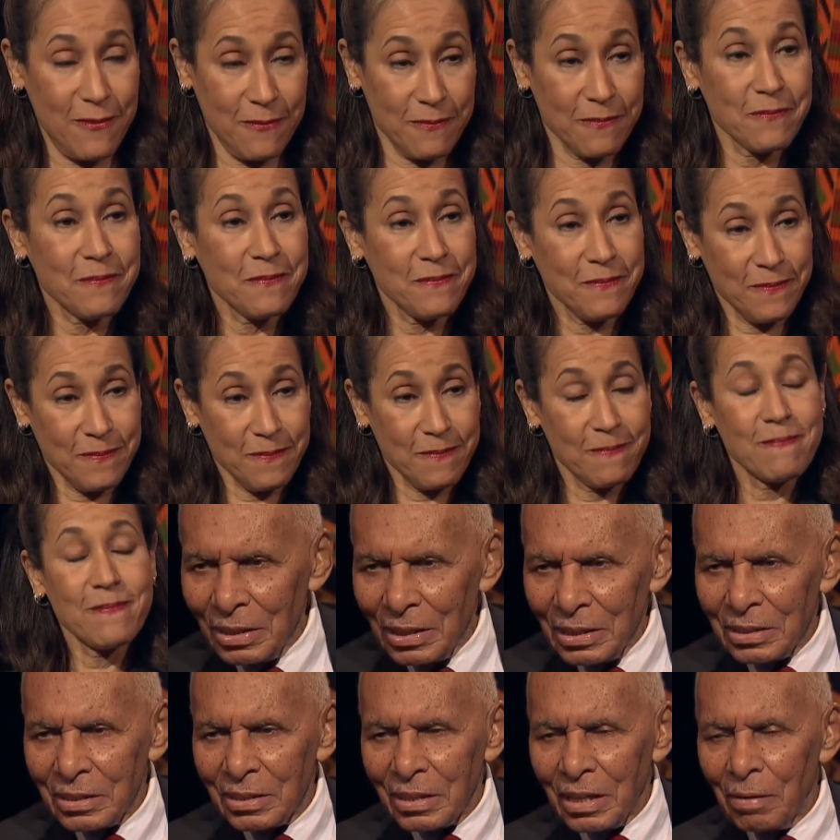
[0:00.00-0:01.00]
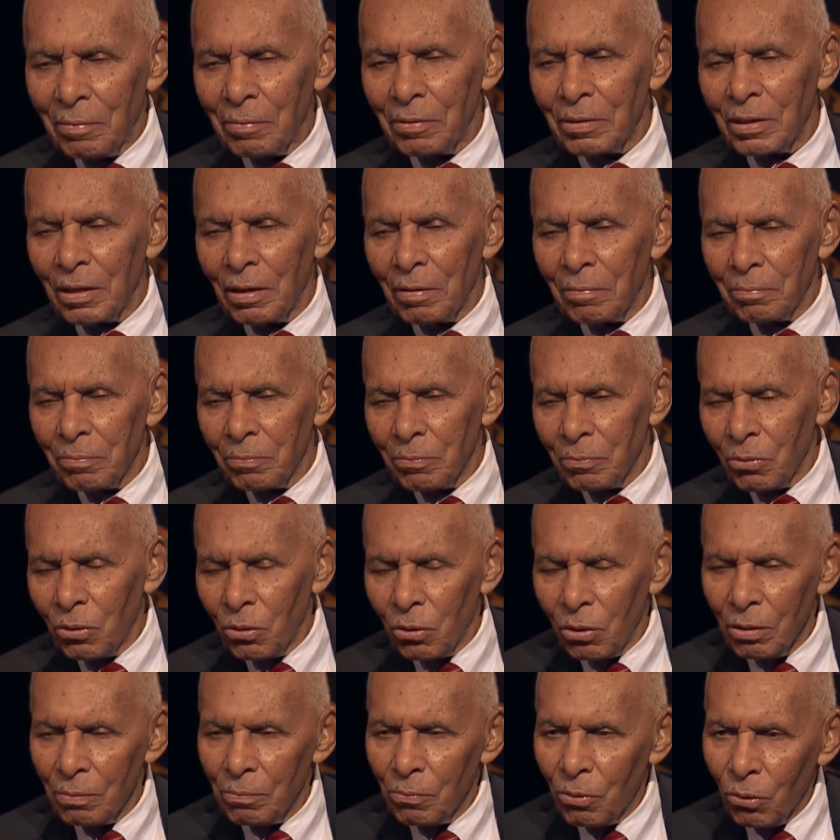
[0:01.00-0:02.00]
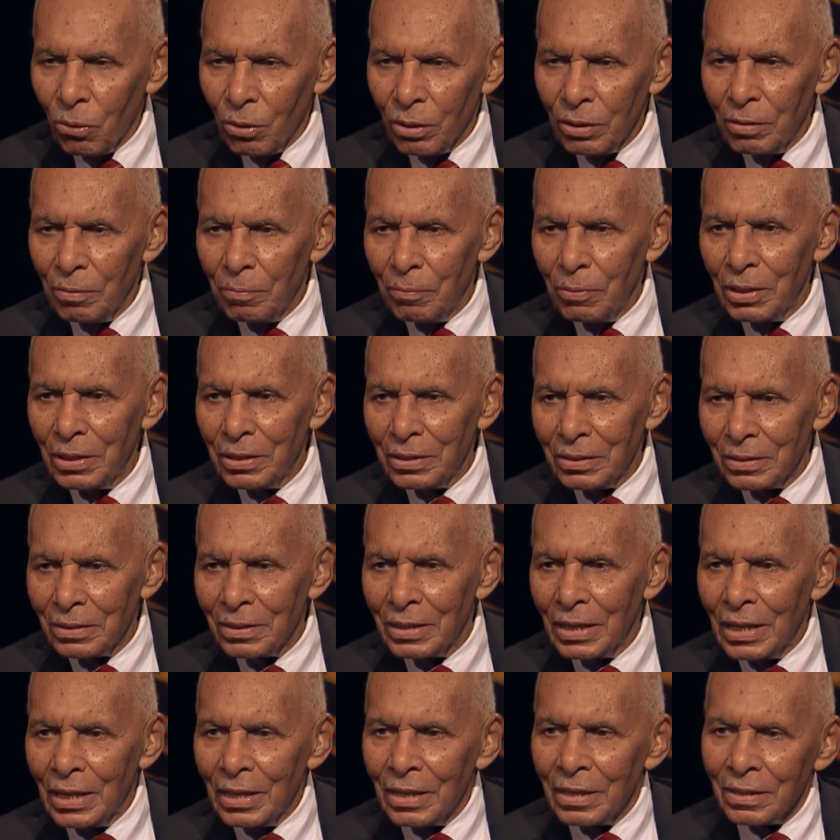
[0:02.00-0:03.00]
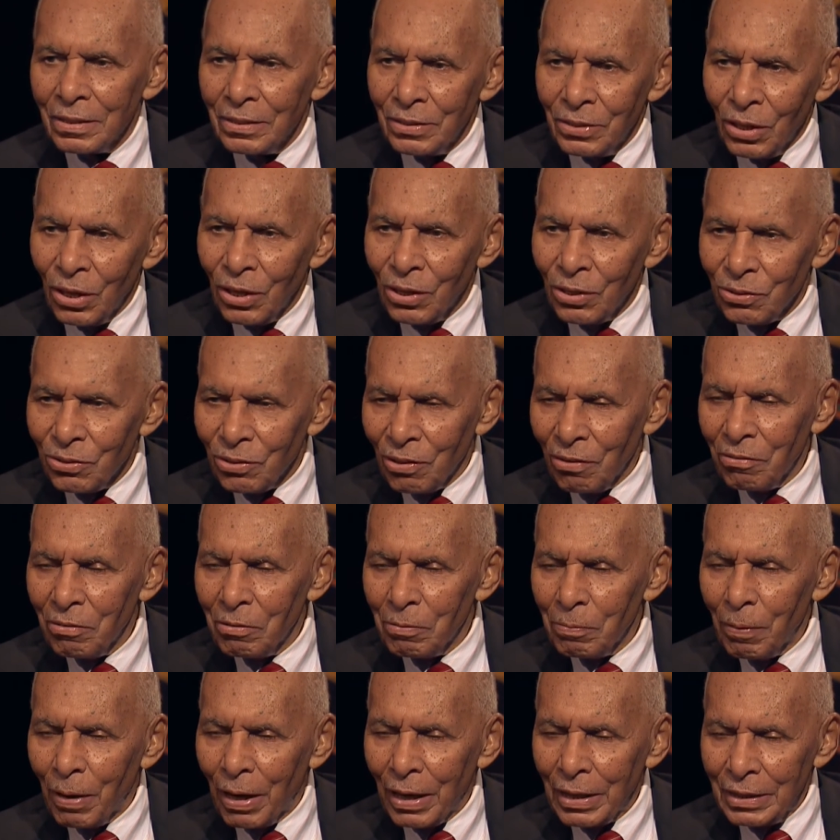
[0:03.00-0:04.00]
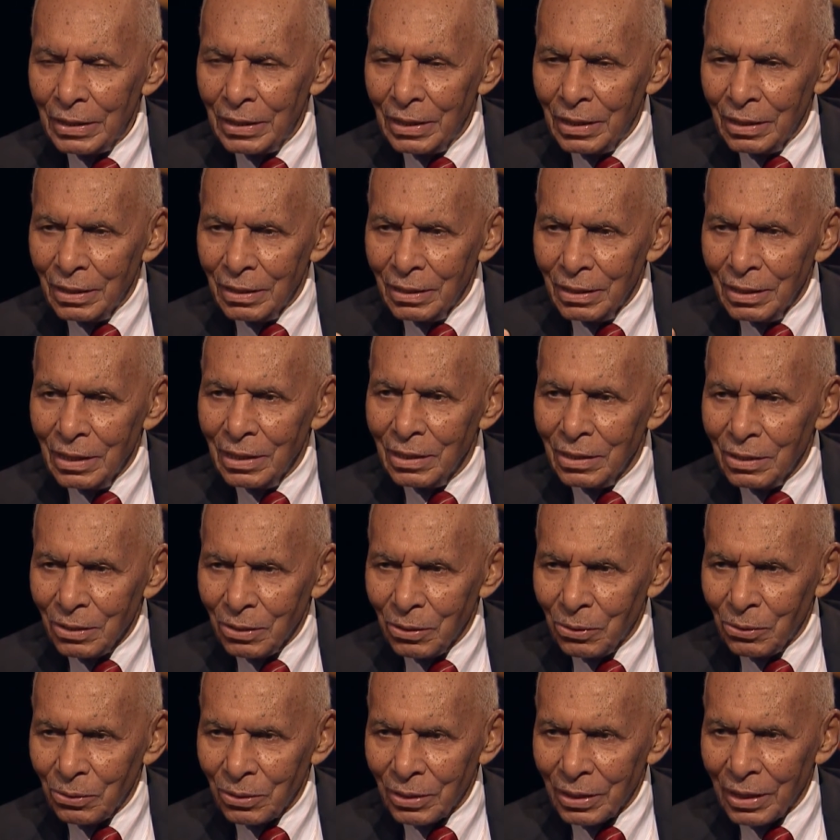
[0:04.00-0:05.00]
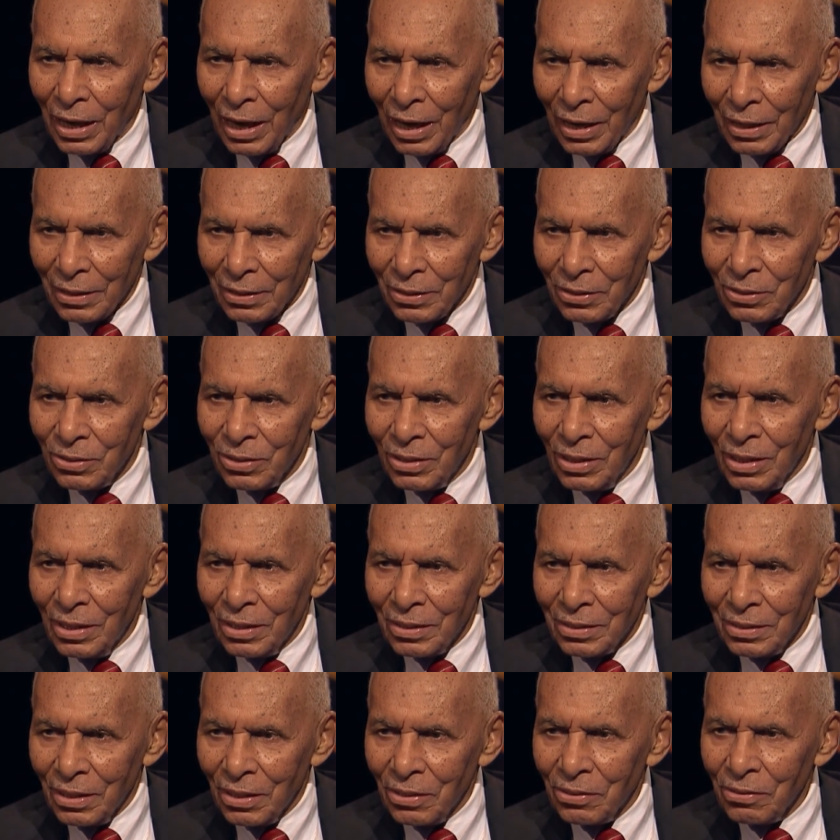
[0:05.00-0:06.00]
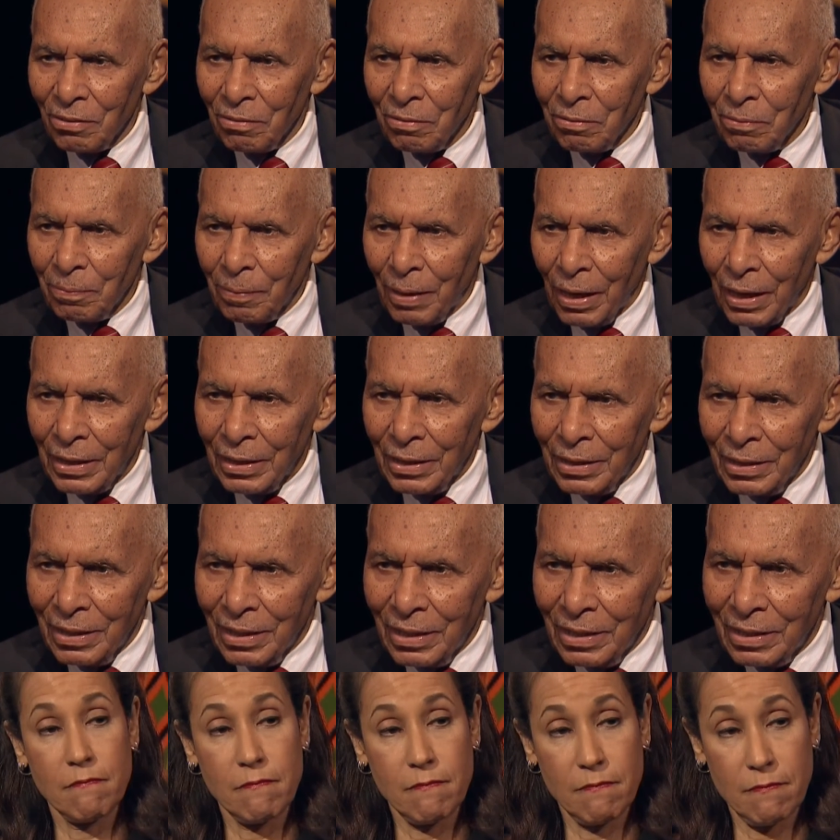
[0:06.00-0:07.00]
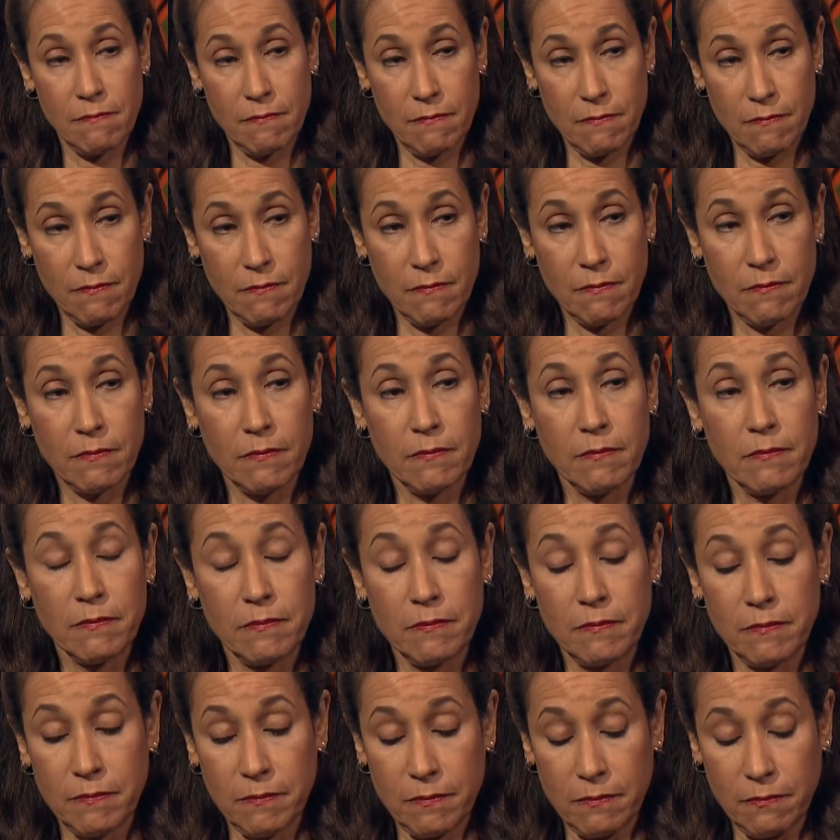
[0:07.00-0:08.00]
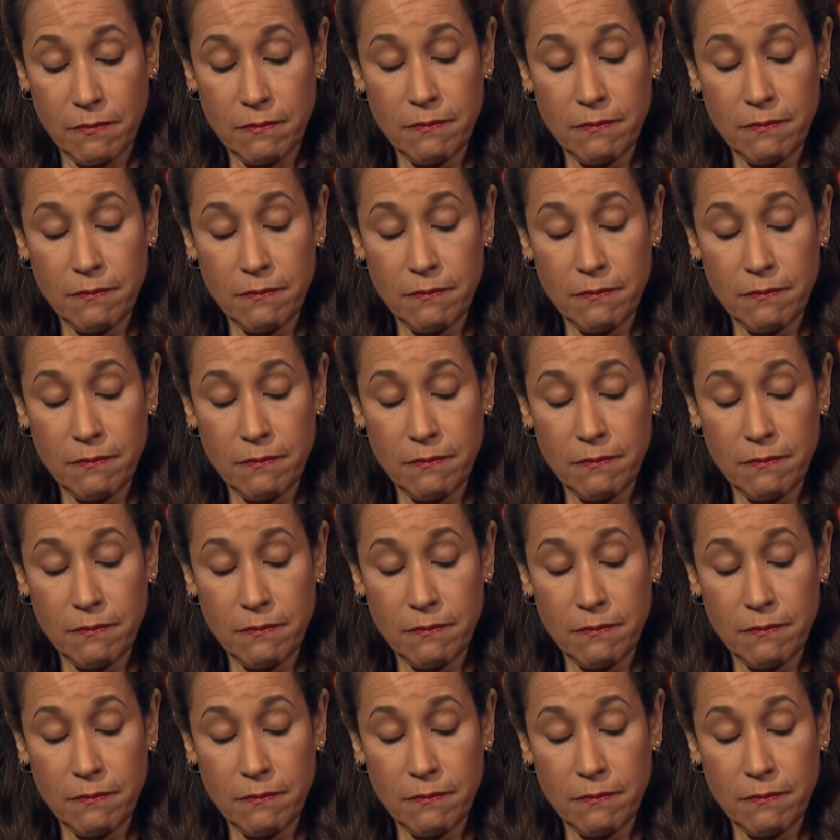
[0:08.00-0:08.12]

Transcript: question that's yeah. coming up more and more in the media, does everybody need to go to college? Does everybody need to graduate from